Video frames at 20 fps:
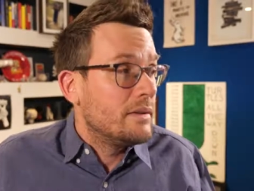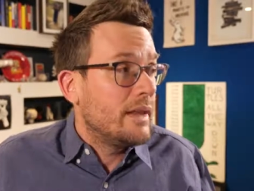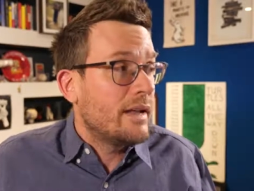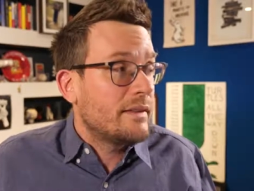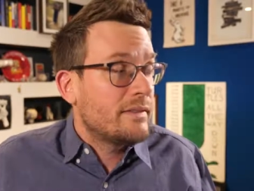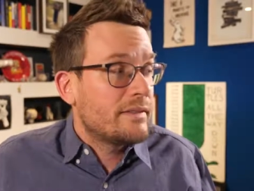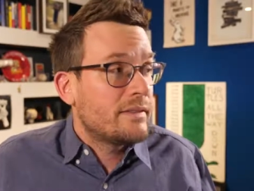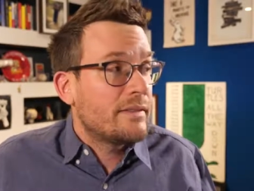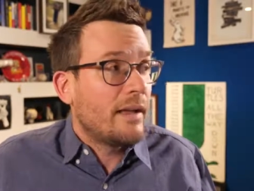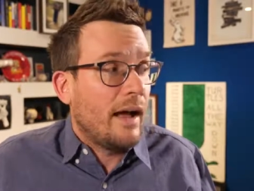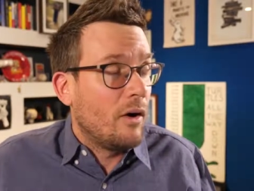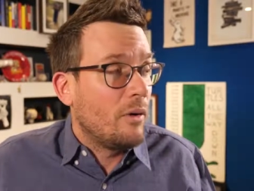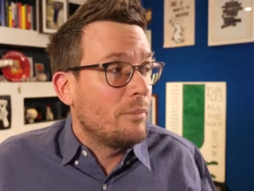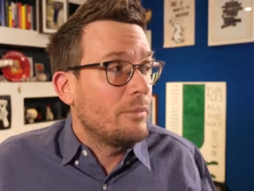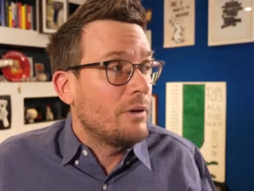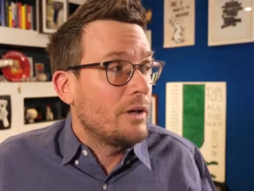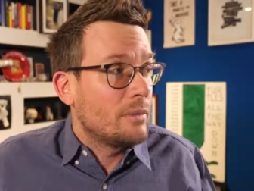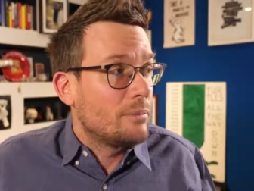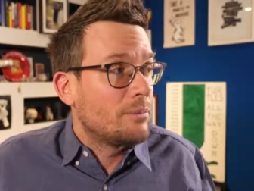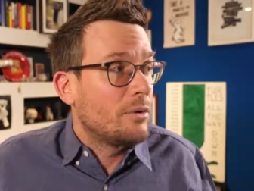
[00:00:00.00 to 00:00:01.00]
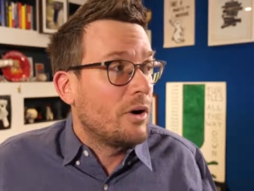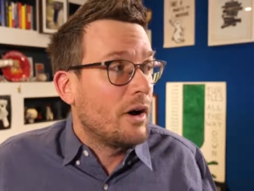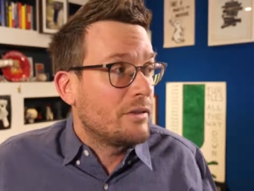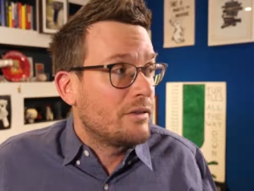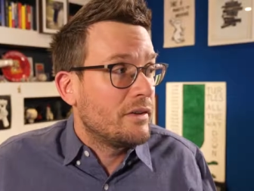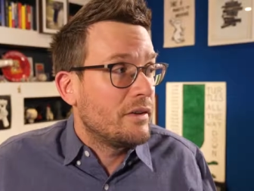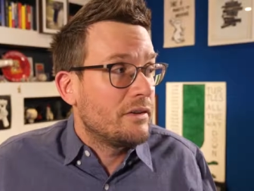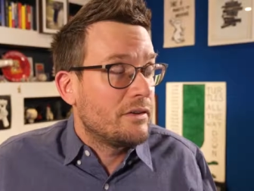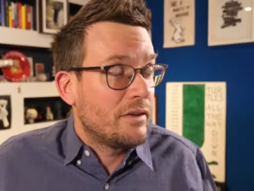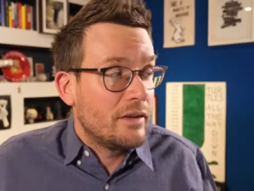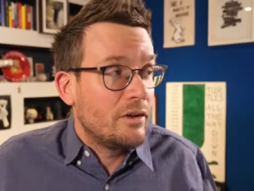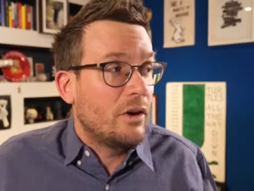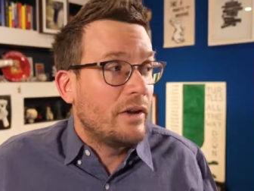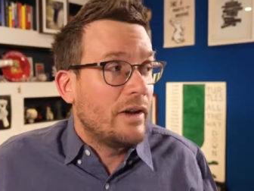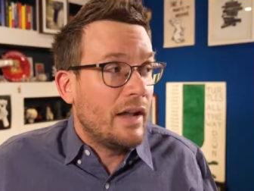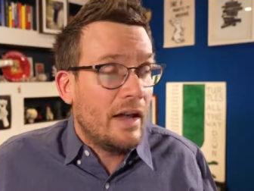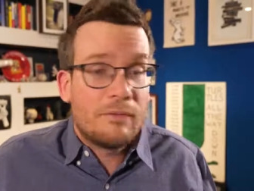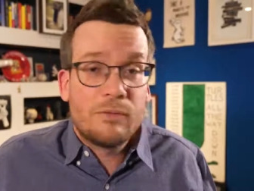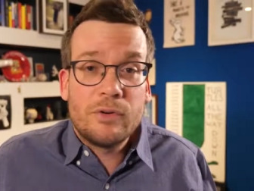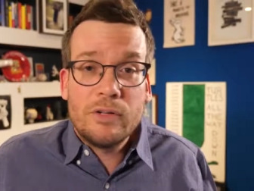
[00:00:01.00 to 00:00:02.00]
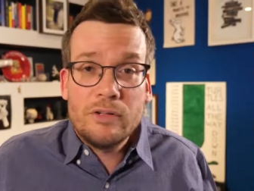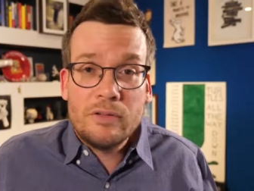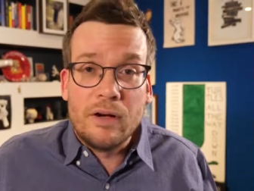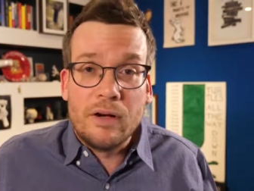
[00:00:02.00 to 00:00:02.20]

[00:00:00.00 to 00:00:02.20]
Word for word: That's how I'm gonna process it on every